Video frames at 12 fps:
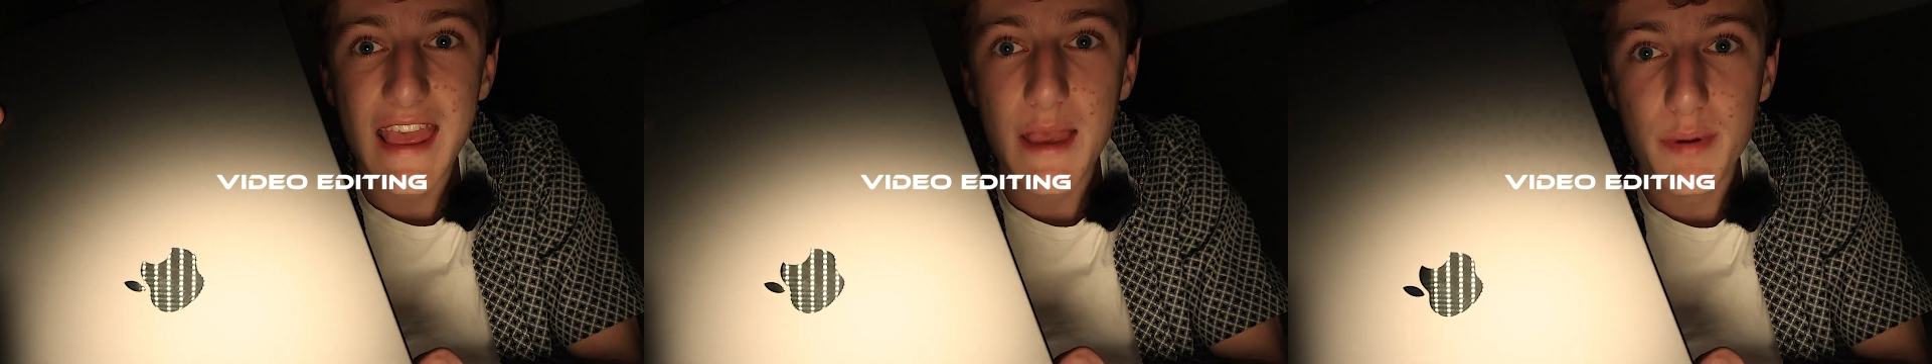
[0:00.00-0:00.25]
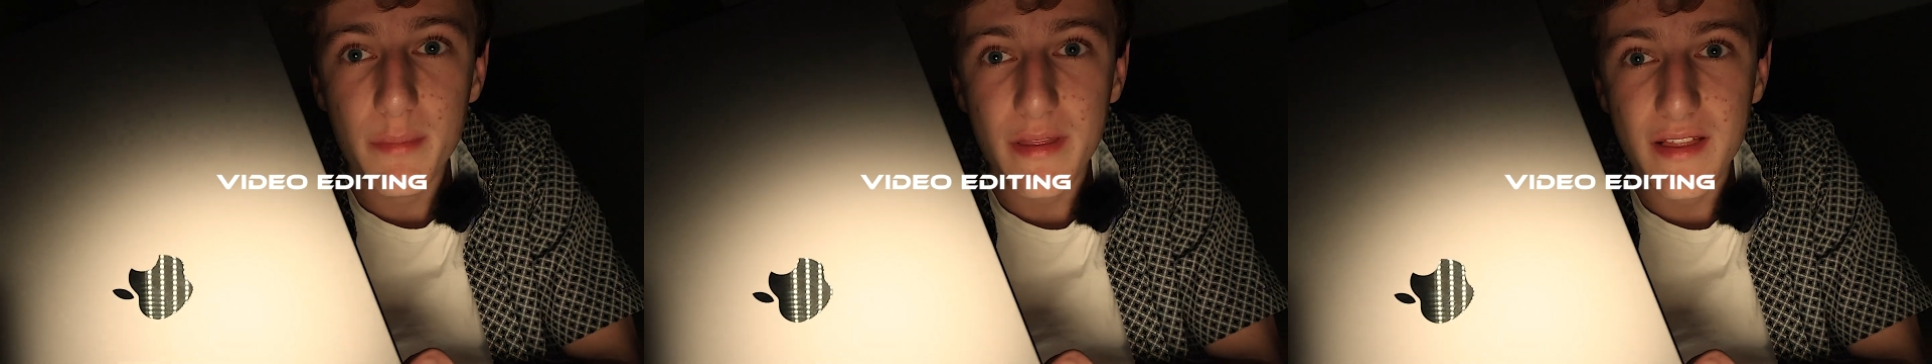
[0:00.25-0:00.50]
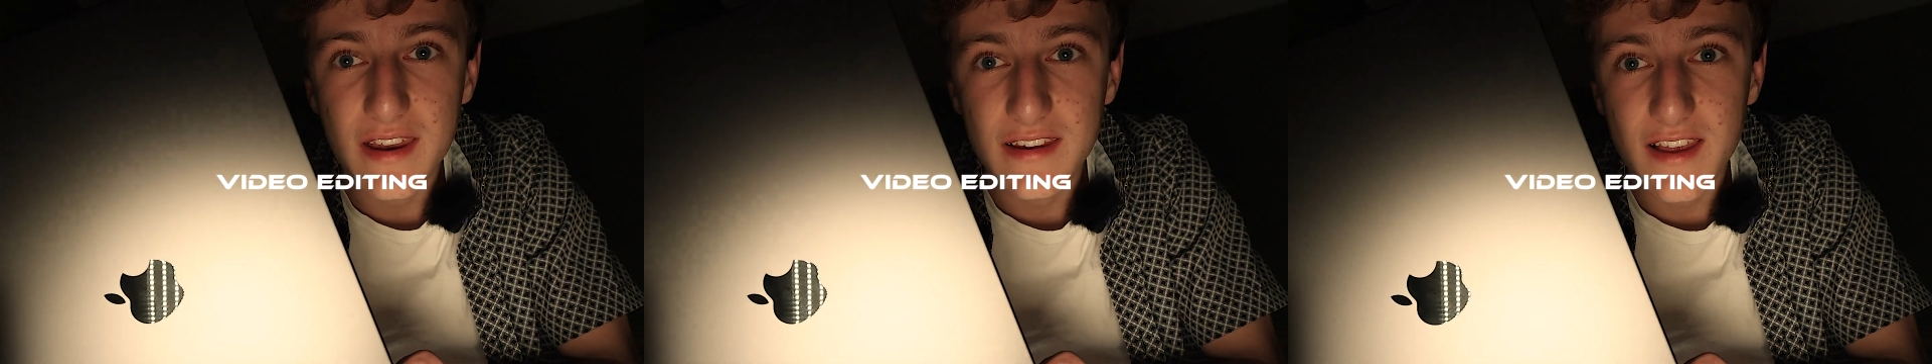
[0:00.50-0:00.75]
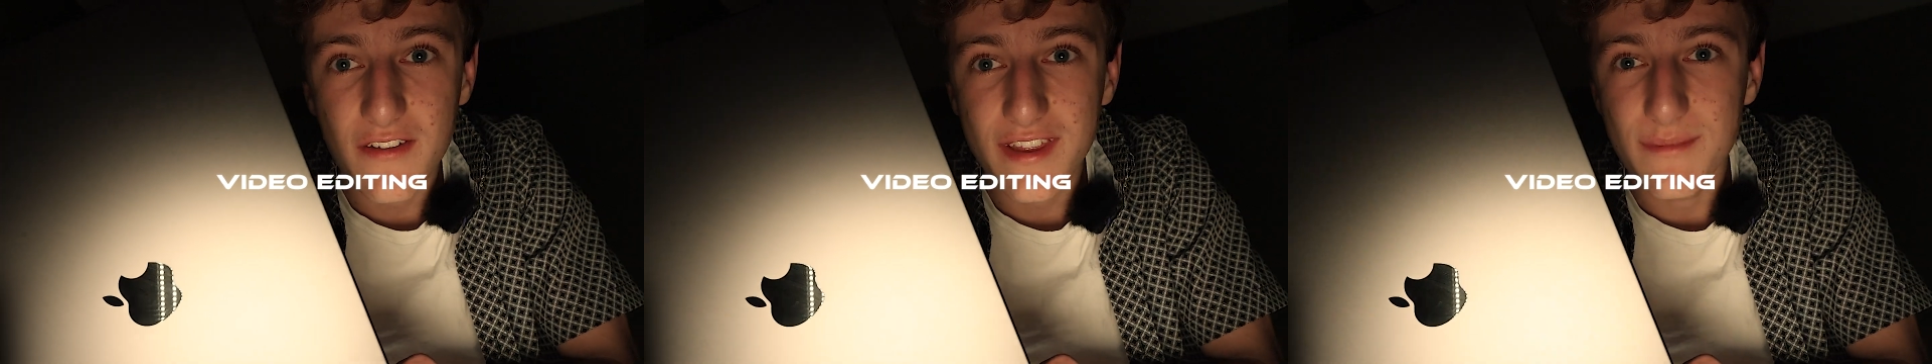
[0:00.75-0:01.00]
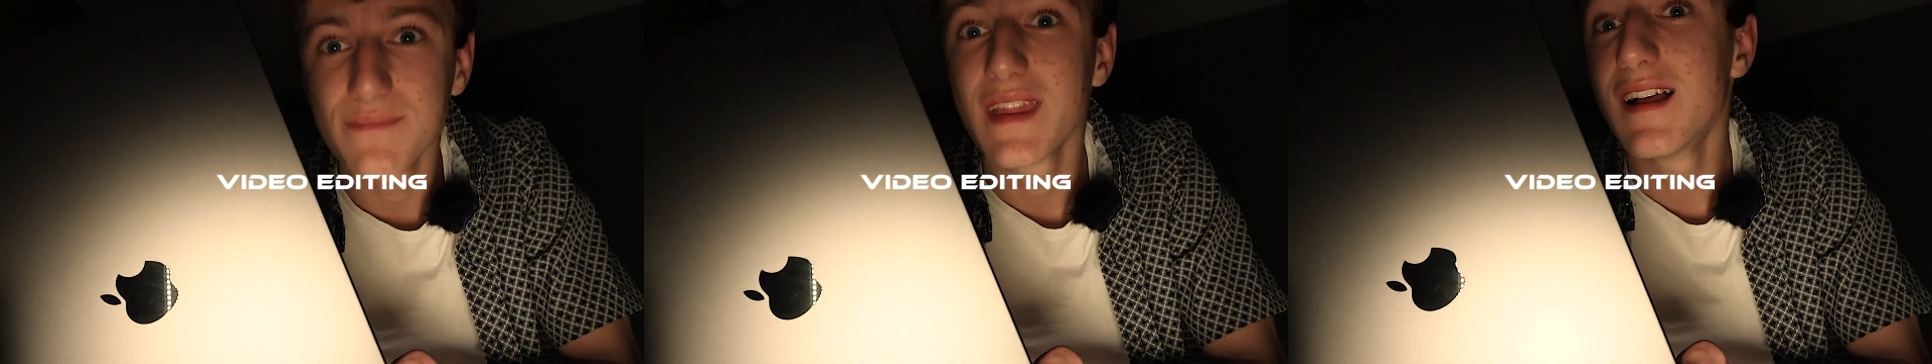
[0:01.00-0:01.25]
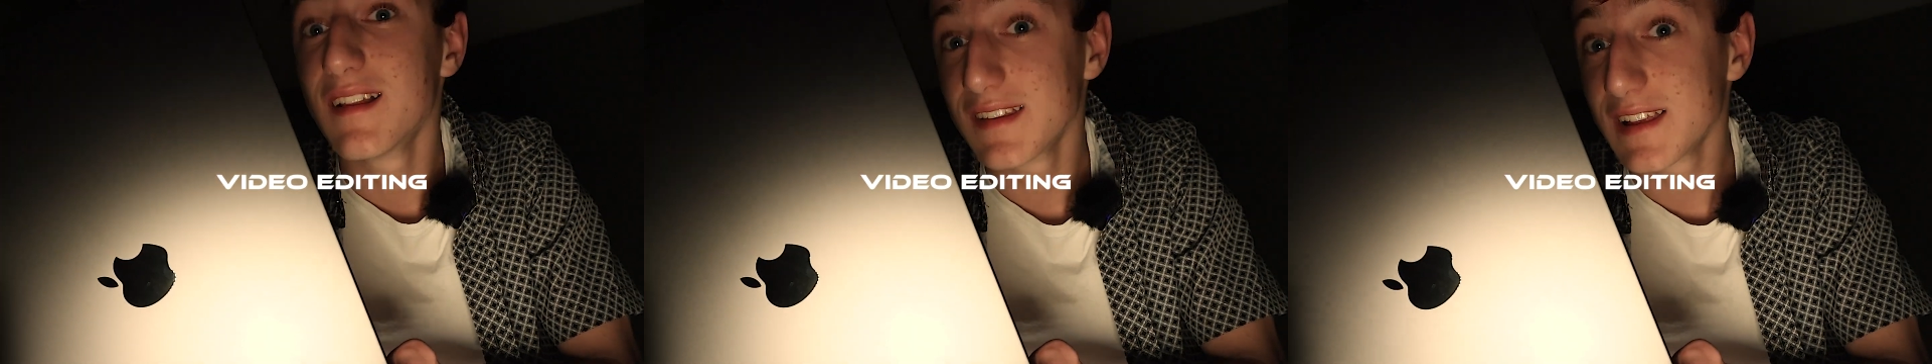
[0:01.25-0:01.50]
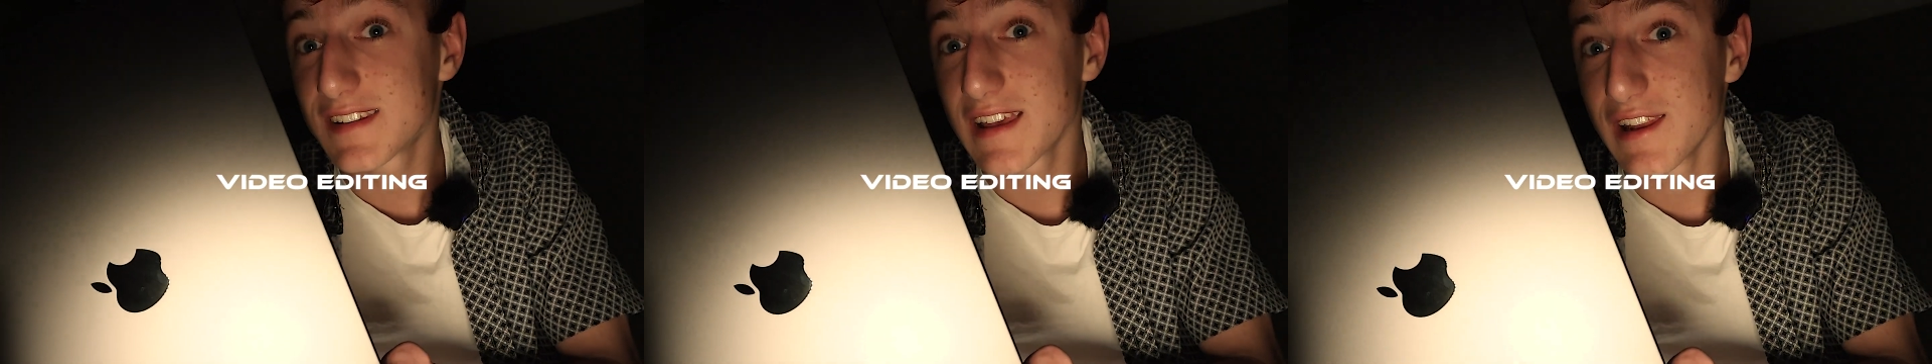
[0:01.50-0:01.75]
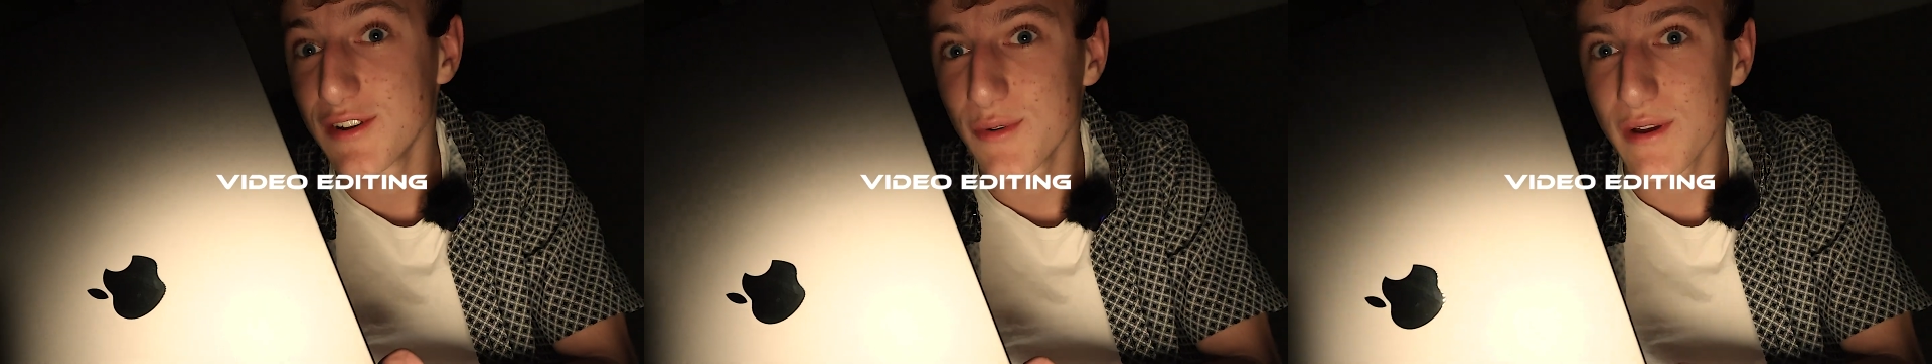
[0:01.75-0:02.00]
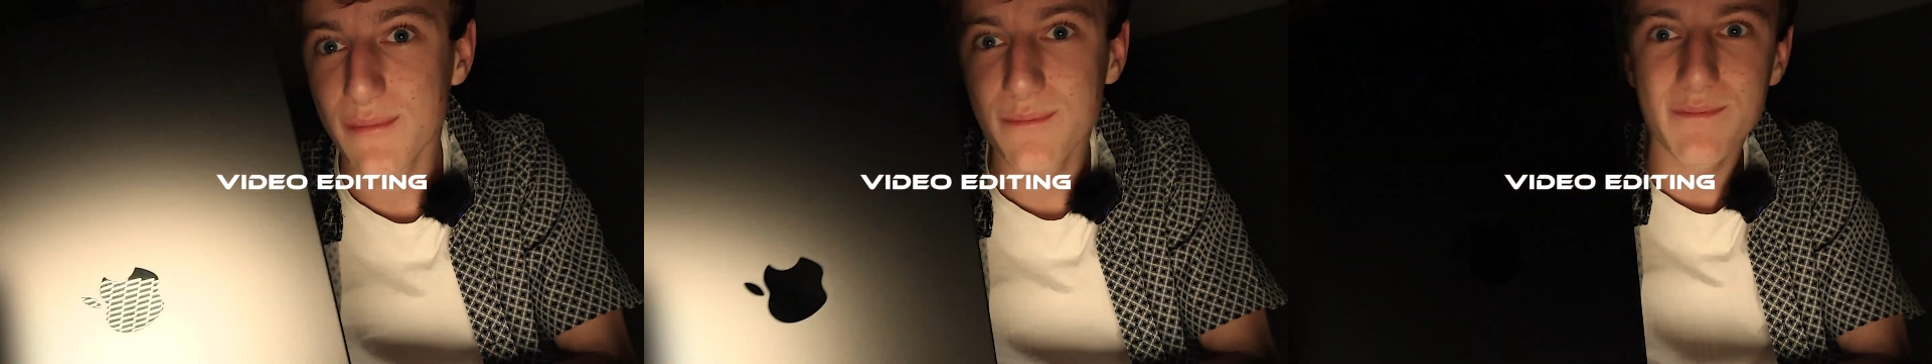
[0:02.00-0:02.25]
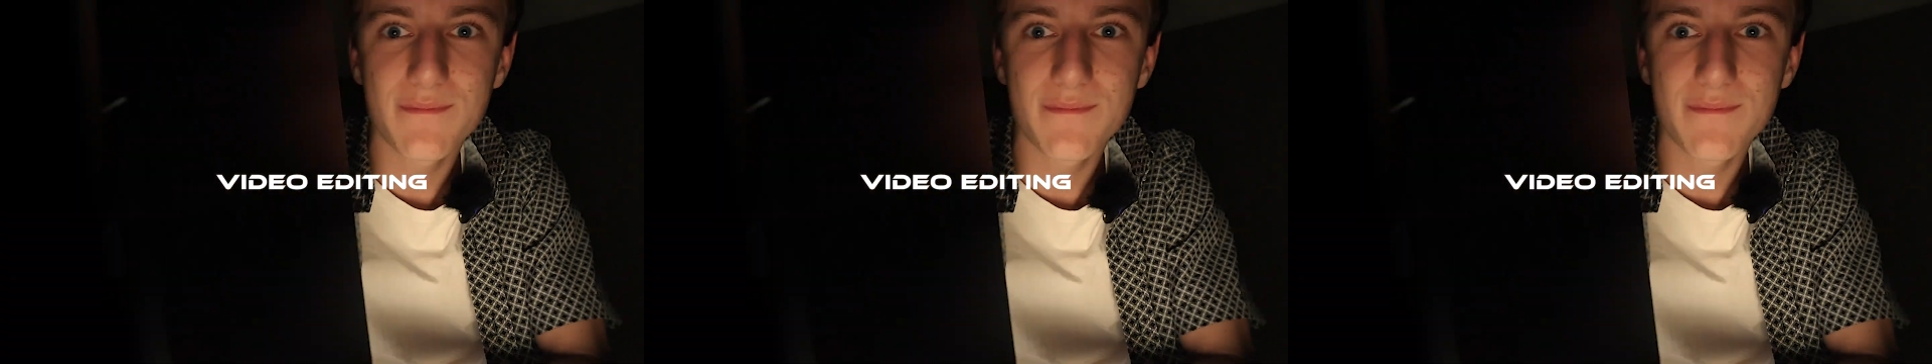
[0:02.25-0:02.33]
capabilities of it. Let's get into it.